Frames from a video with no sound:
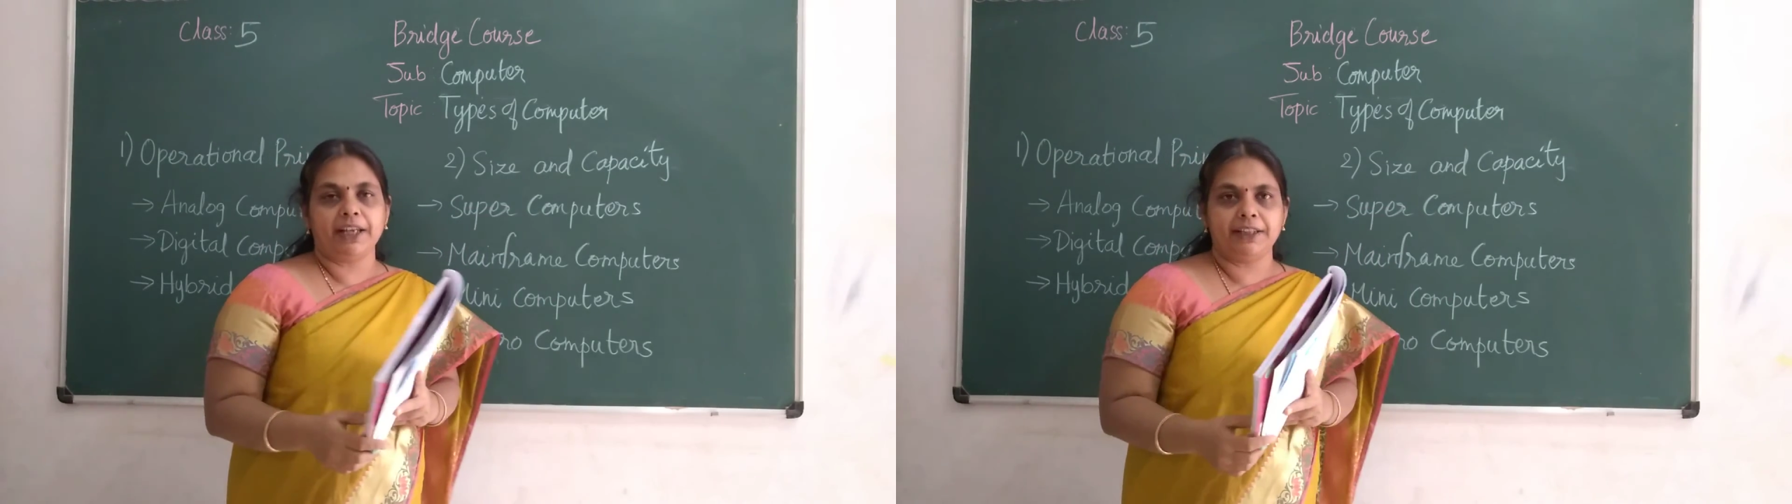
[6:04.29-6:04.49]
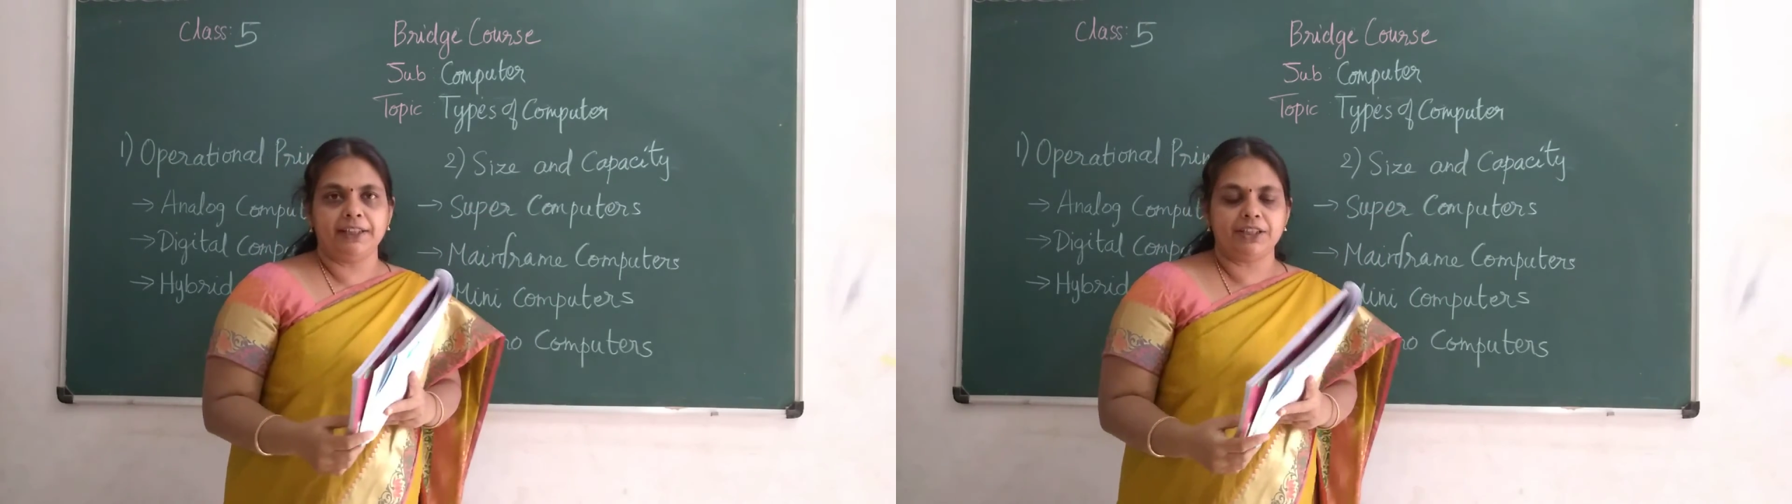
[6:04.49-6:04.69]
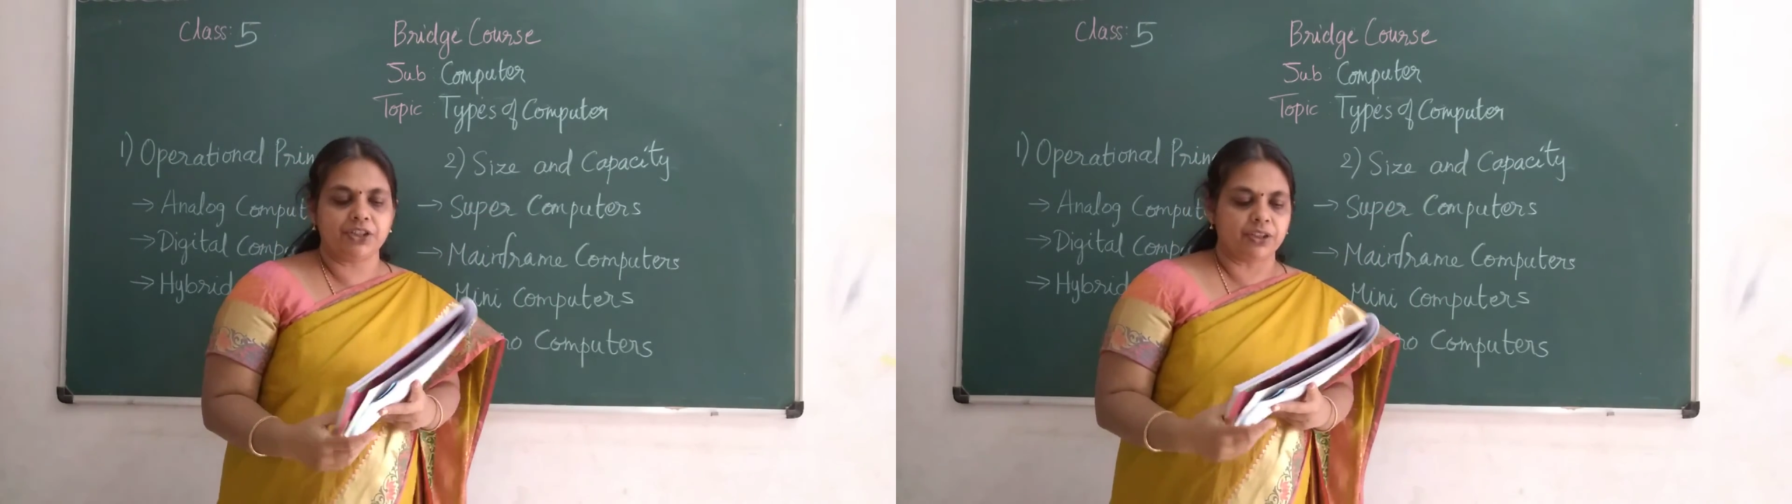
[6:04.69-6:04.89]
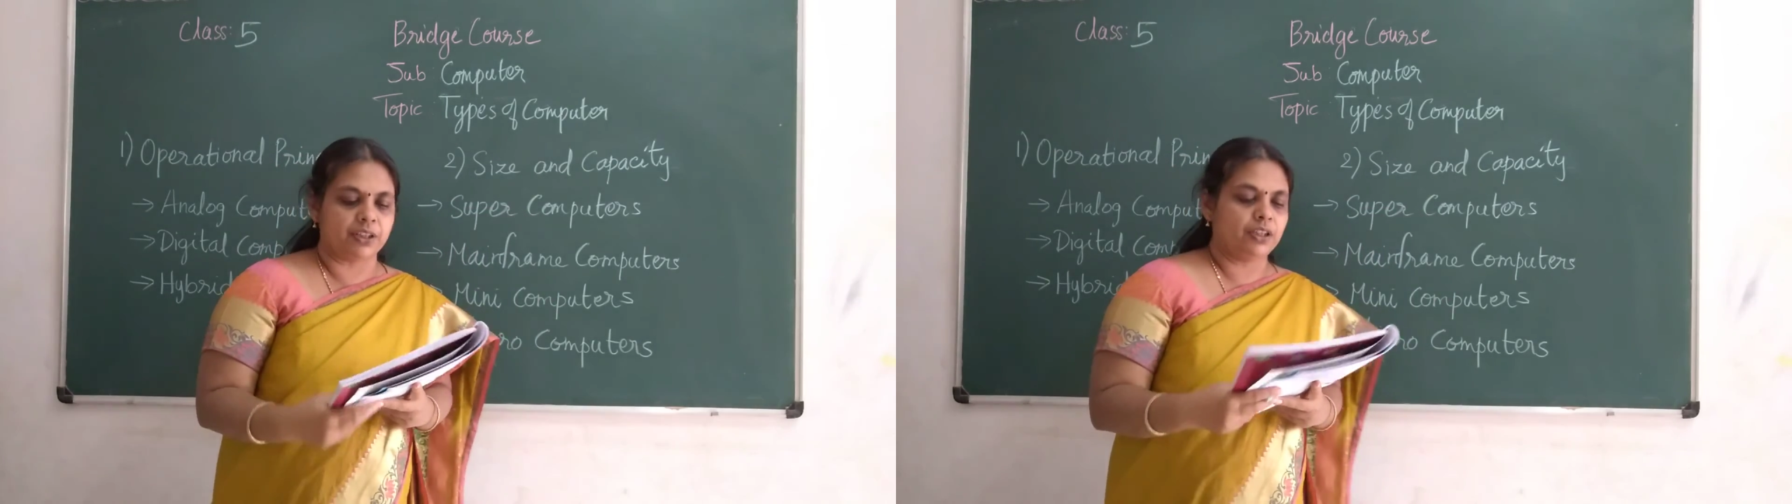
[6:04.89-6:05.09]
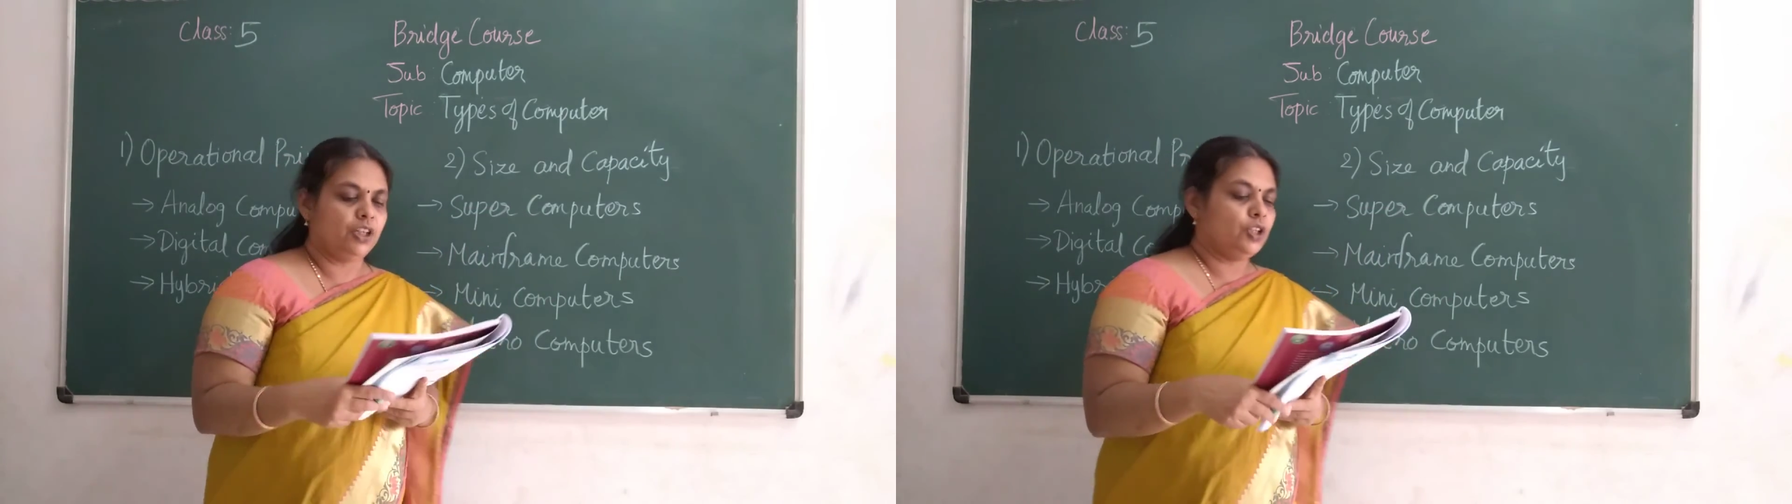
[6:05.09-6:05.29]
like that,
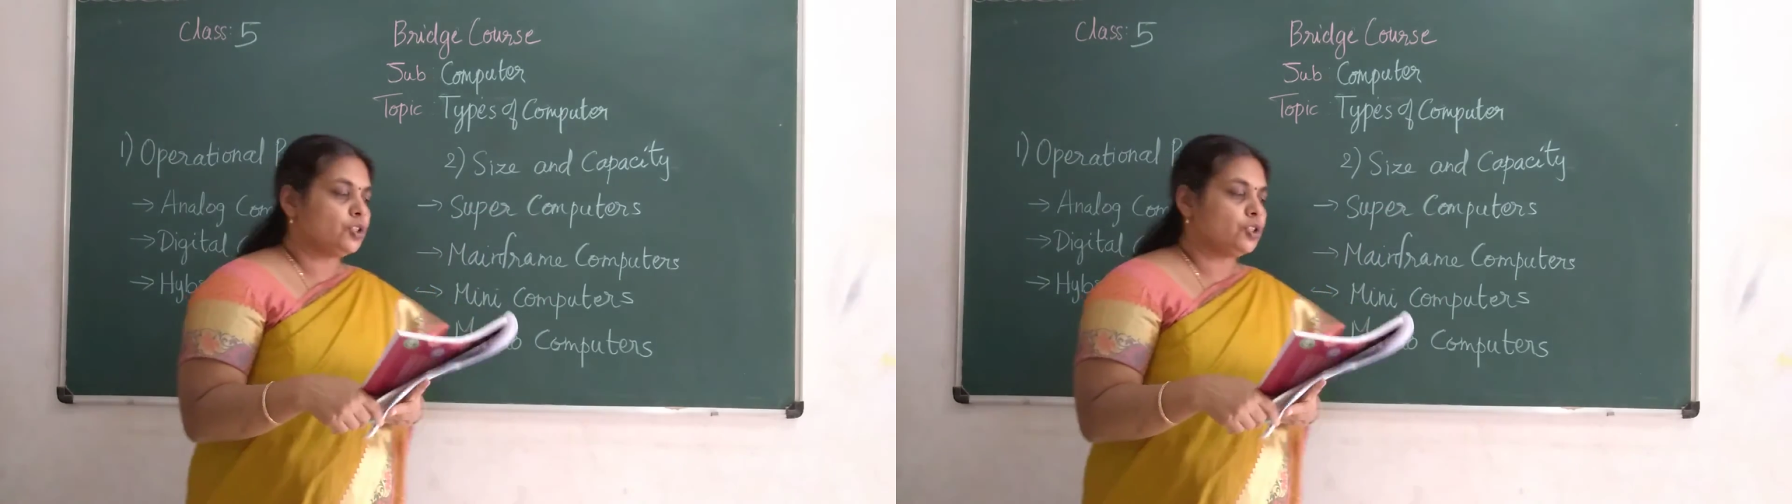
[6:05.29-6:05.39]
children.